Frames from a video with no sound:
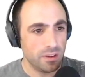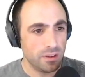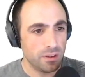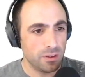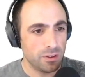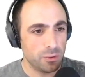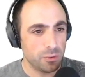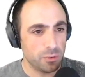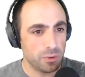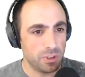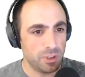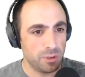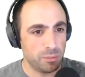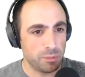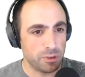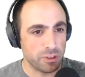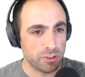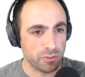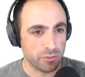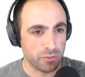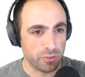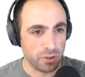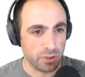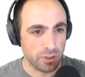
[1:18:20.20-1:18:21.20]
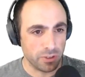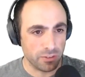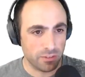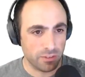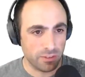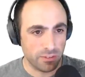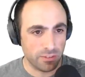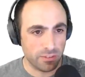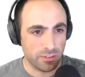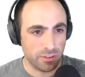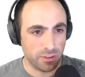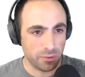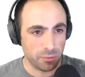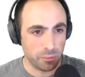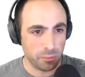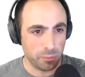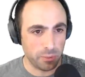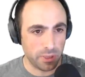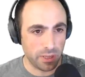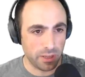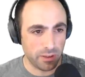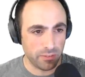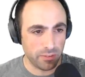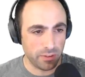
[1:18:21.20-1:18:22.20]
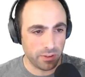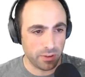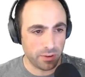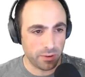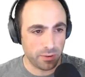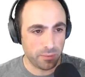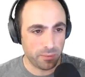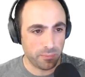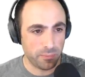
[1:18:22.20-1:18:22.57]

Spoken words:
20 best fonts. Let's see what we have here.